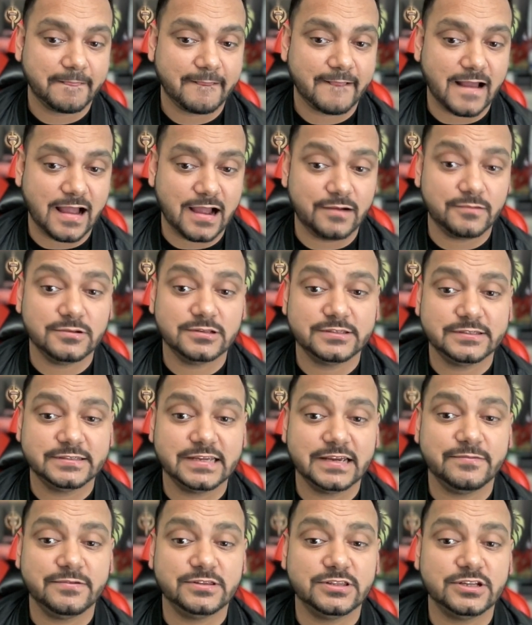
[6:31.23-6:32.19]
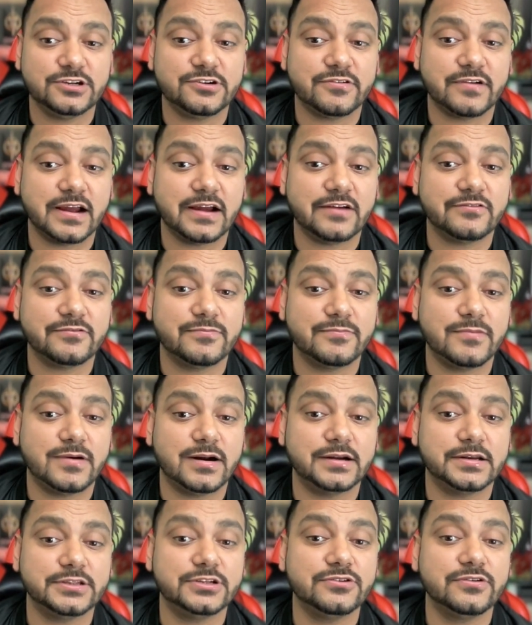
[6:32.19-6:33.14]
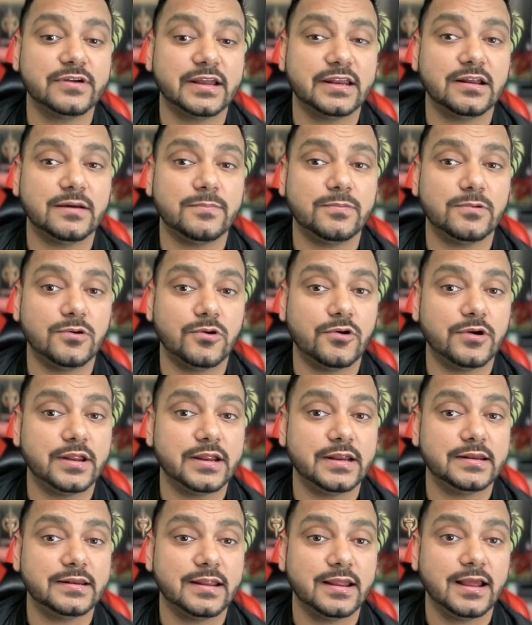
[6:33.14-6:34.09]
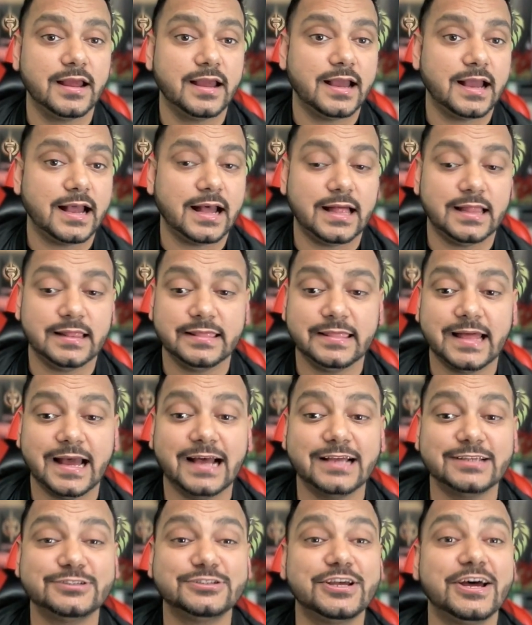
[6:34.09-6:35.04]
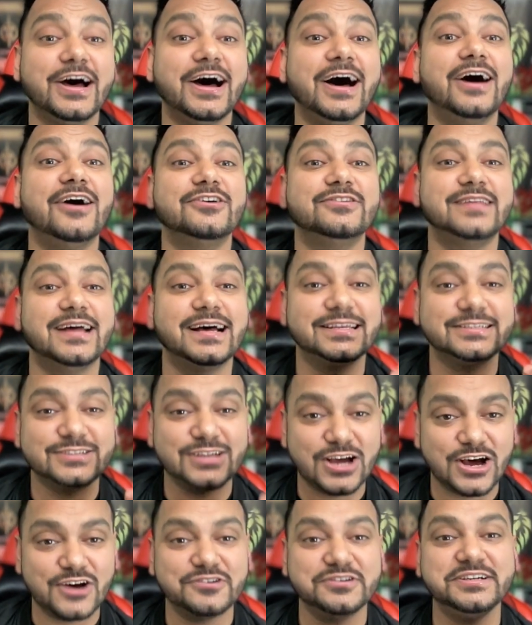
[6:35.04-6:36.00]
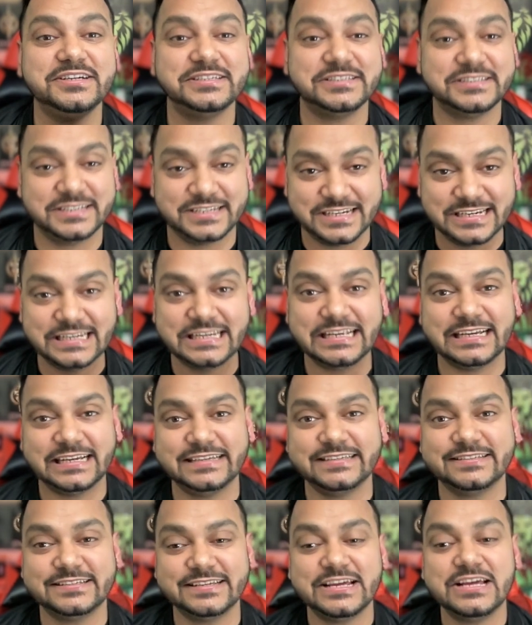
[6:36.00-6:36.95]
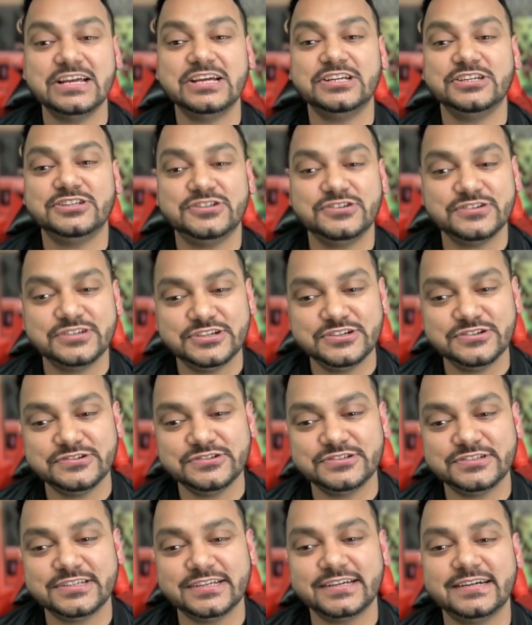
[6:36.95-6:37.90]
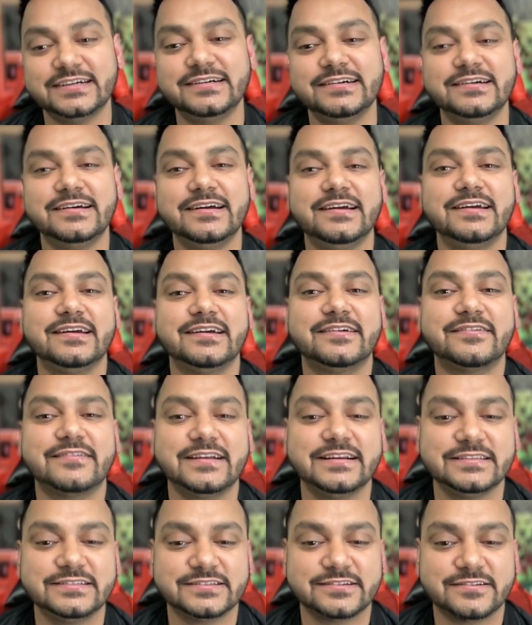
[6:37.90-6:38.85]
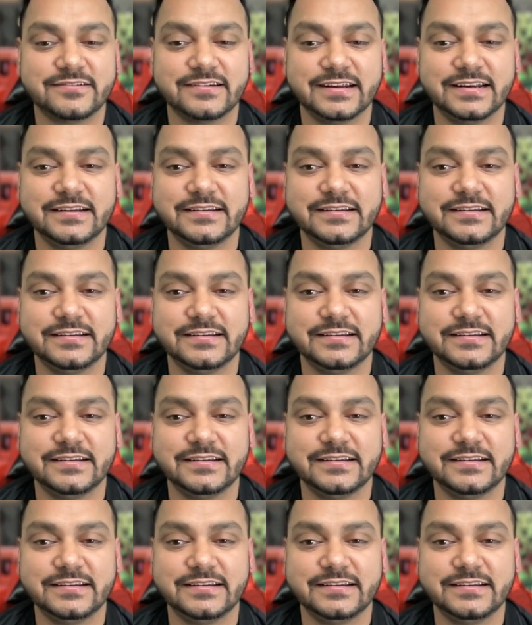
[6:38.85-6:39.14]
I will save in the draft, but you can upload it, and that's how easy it is to use the green screen.